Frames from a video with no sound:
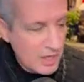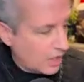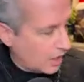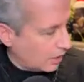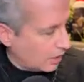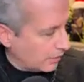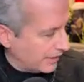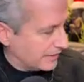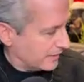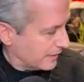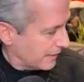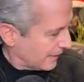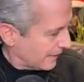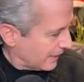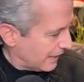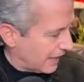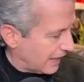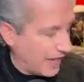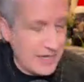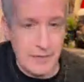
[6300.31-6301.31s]
All right,
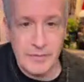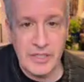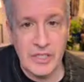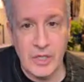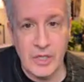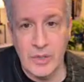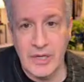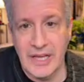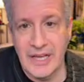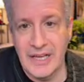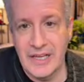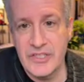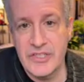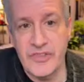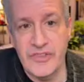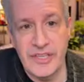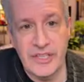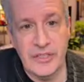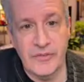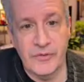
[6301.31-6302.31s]
I am going to go, guys.
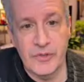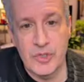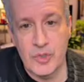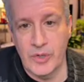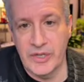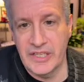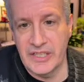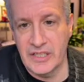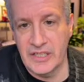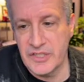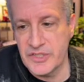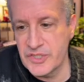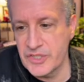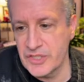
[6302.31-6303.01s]
Thank you for joining us.